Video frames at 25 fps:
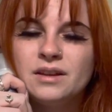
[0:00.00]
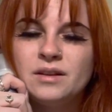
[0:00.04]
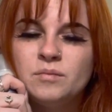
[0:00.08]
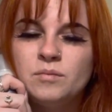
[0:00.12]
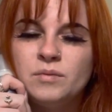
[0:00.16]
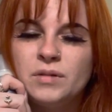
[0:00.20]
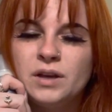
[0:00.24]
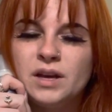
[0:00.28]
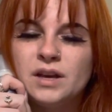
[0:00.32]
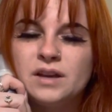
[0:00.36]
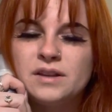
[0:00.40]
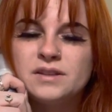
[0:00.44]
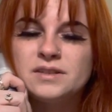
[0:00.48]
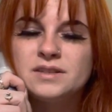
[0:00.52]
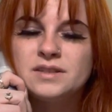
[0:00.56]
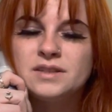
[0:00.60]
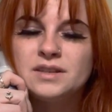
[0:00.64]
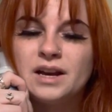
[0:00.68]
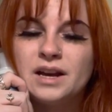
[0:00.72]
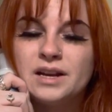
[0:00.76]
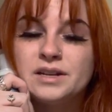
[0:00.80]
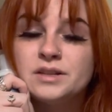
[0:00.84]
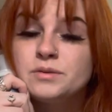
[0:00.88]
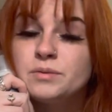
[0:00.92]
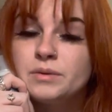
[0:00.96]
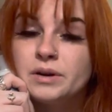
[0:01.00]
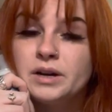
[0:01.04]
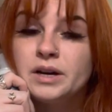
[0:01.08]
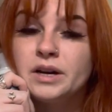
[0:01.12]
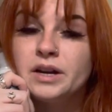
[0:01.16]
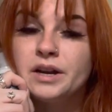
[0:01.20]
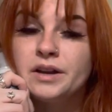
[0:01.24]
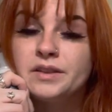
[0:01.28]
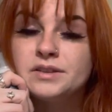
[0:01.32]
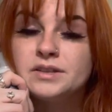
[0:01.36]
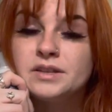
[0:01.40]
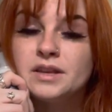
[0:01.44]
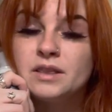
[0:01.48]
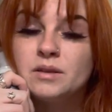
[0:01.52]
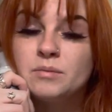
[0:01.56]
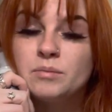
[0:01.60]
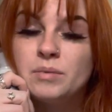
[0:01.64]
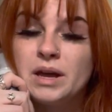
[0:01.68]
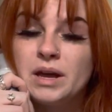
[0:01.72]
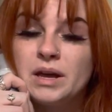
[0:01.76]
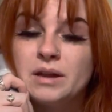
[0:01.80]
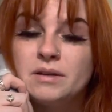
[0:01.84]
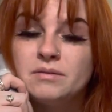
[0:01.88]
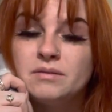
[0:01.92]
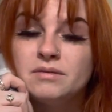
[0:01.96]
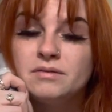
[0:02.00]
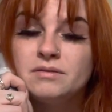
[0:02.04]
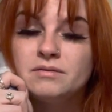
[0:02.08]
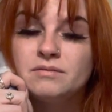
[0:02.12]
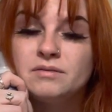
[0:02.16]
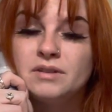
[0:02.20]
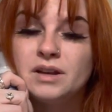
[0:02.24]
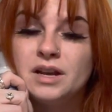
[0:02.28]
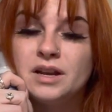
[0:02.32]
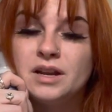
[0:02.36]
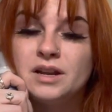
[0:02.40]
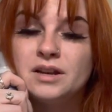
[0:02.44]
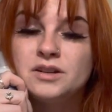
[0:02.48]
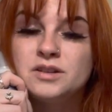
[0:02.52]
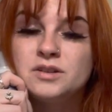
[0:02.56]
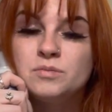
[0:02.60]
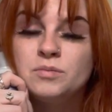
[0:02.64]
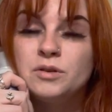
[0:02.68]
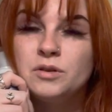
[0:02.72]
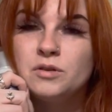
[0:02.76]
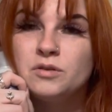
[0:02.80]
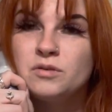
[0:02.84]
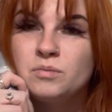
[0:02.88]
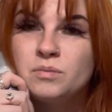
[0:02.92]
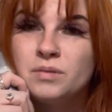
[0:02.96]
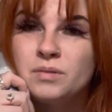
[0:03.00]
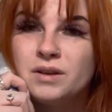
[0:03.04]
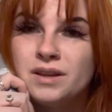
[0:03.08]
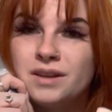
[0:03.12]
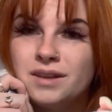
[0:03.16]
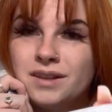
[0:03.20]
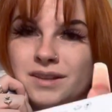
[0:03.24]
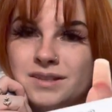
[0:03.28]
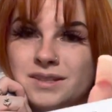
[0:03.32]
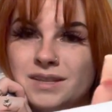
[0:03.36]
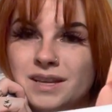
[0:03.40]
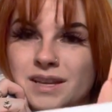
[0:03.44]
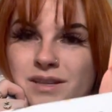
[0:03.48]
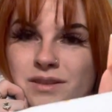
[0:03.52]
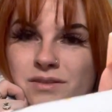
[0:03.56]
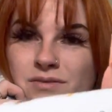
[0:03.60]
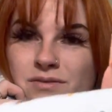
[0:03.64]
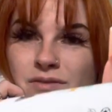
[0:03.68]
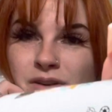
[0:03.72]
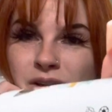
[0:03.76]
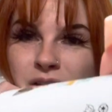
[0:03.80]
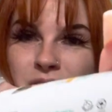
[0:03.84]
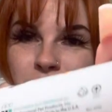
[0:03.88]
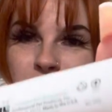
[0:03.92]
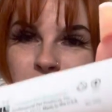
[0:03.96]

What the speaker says: Because I swear I got this at the Pet Edge booth, but it says Frank